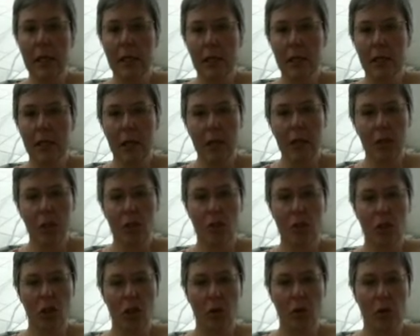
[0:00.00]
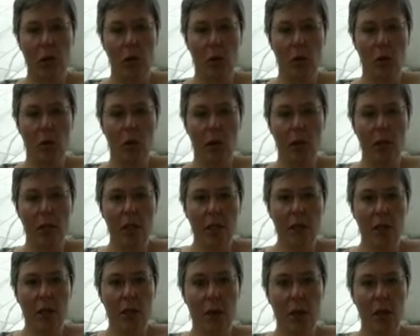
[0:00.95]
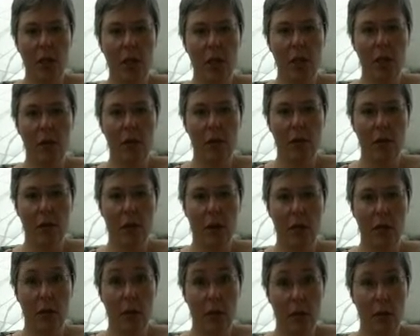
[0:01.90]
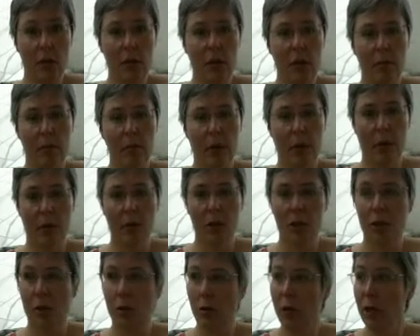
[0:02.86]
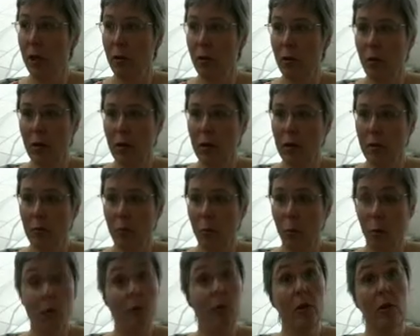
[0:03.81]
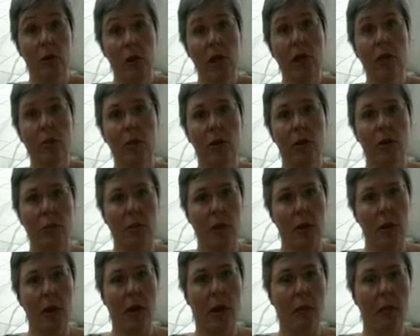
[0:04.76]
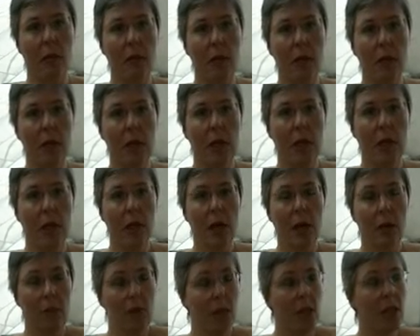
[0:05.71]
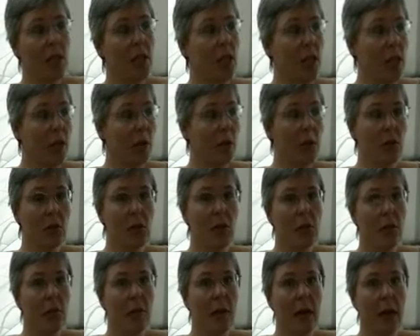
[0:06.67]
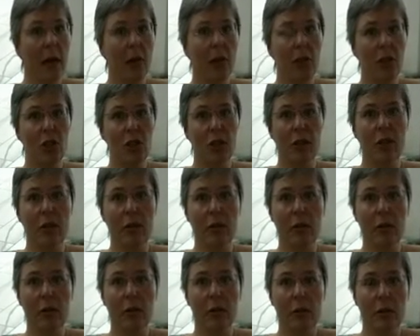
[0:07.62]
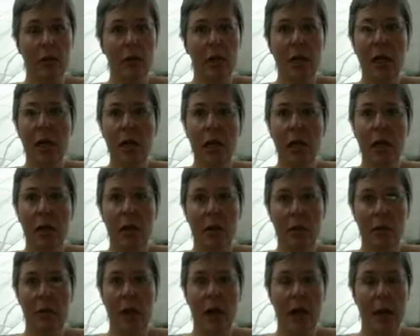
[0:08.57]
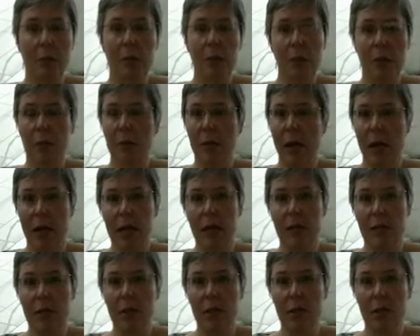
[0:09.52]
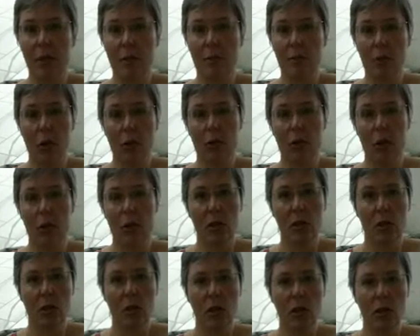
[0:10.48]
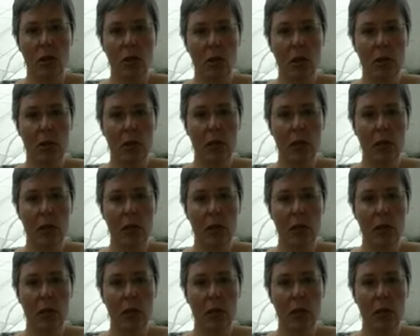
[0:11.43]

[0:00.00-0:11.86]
That's not true anymore, and I don't think we can use the phrase museum culture when you look at what museums have become. I'm sitting in a museum now in Sheffield that's clearly an absolutely magnificent modern institution.